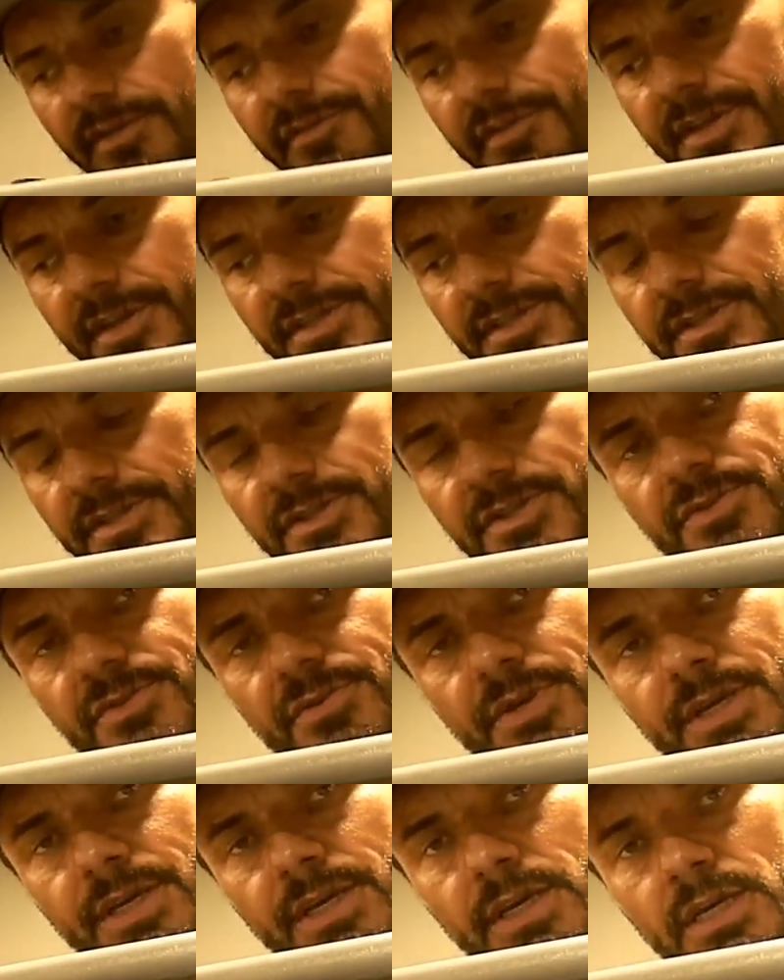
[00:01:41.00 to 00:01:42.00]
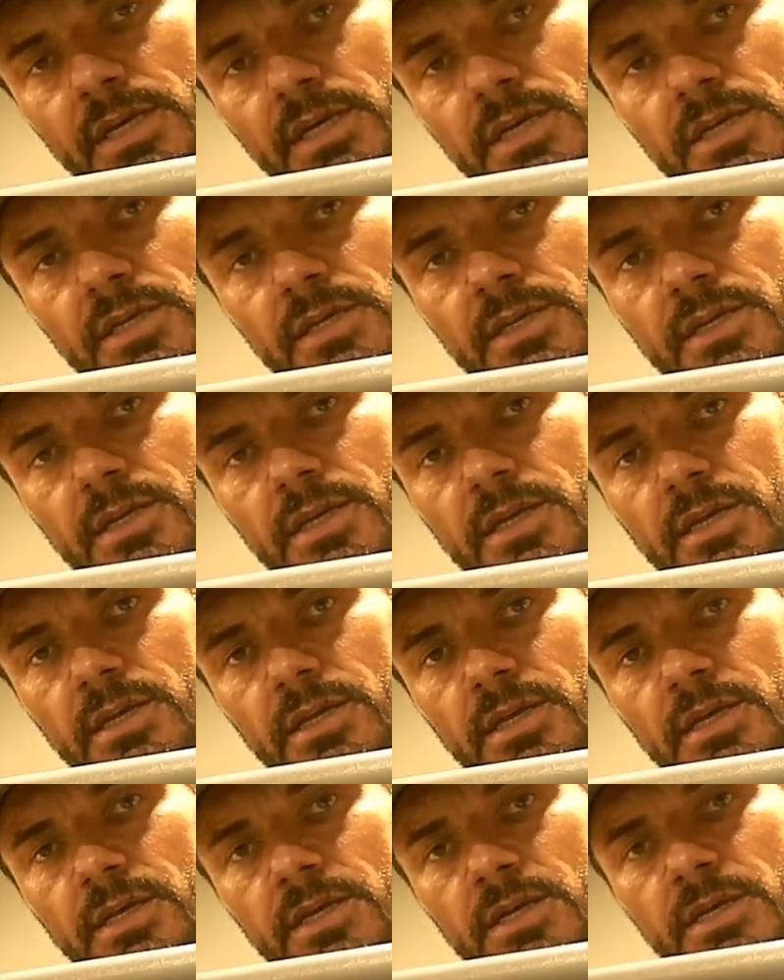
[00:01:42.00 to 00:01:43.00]
the fitness industry,
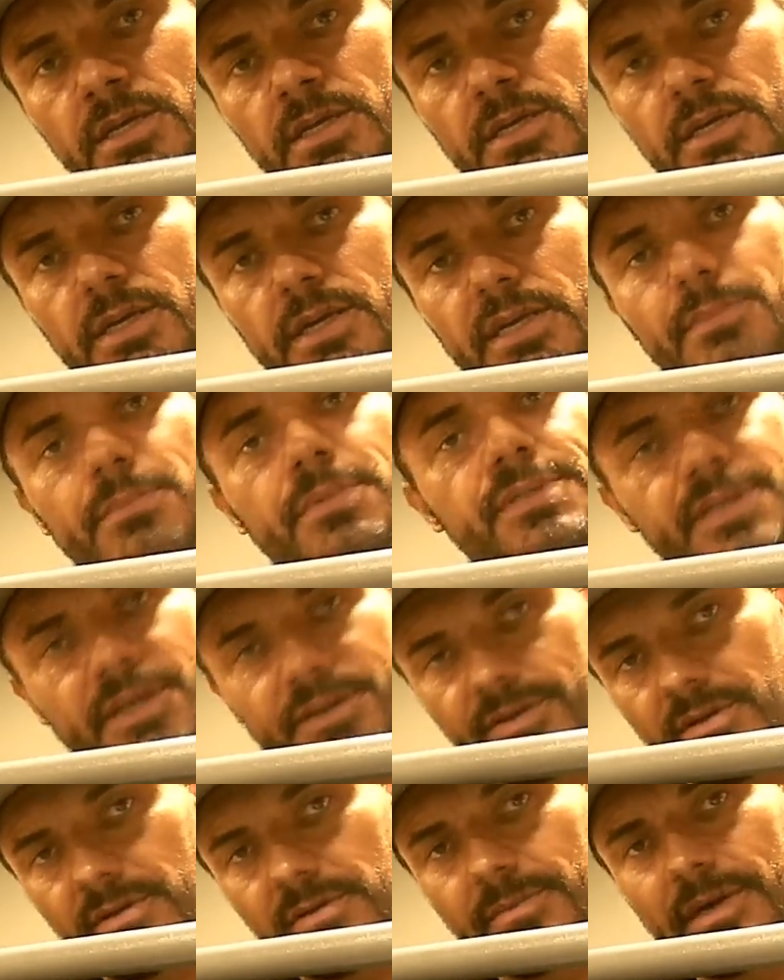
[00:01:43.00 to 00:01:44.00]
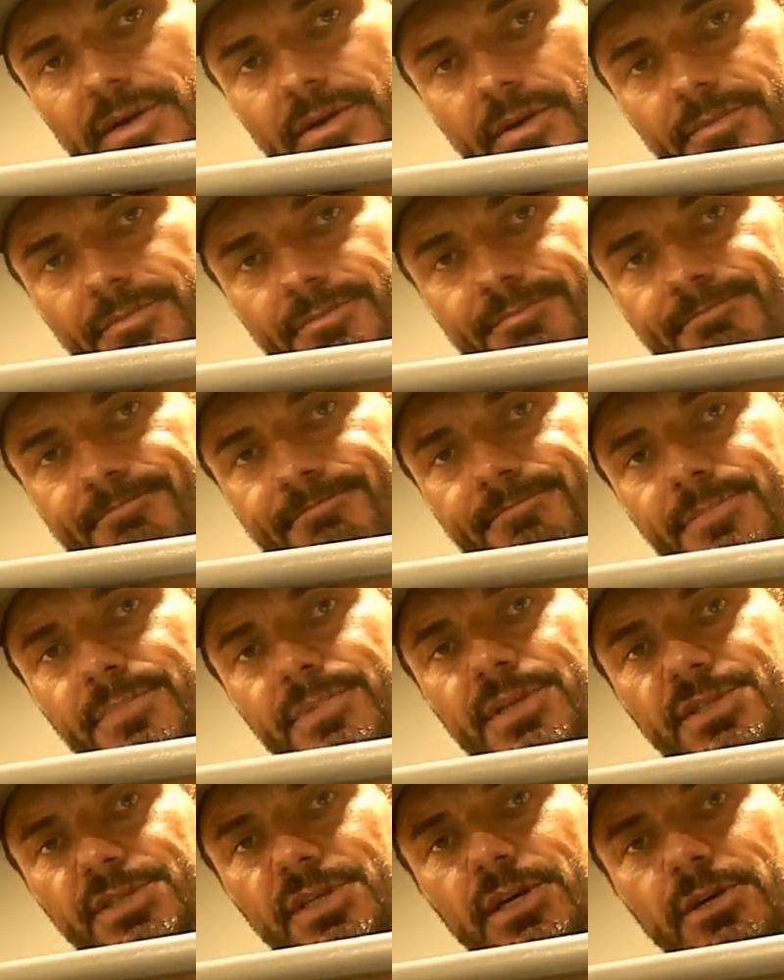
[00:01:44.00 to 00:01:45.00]
and I'm going to tell you all about it.
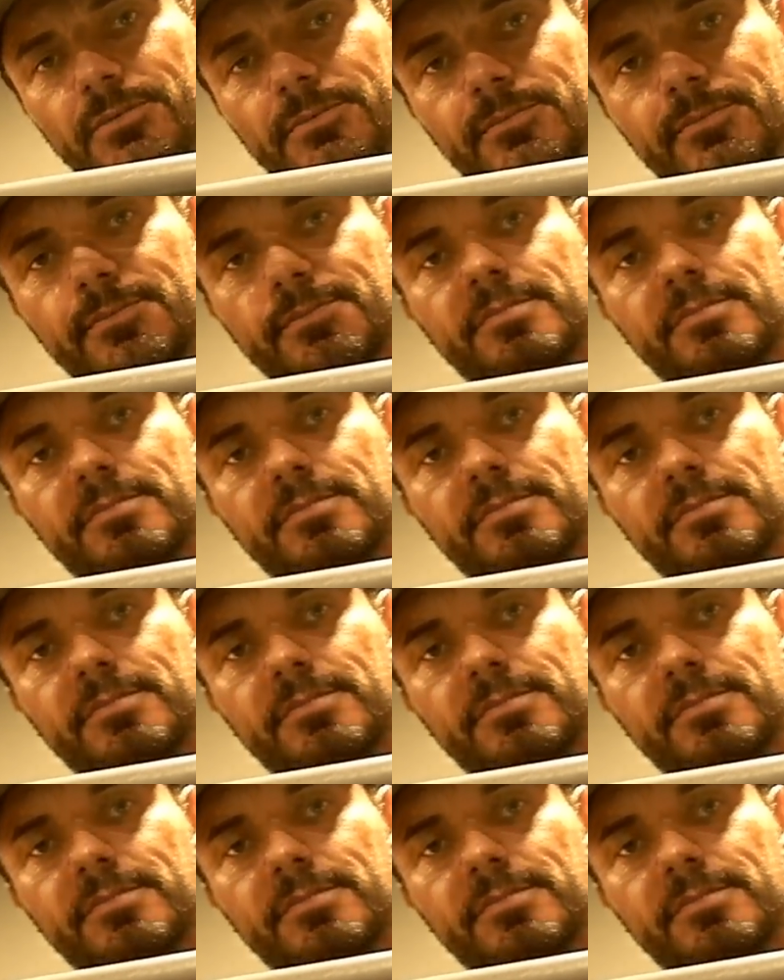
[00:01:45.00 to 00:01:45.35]
Let's go.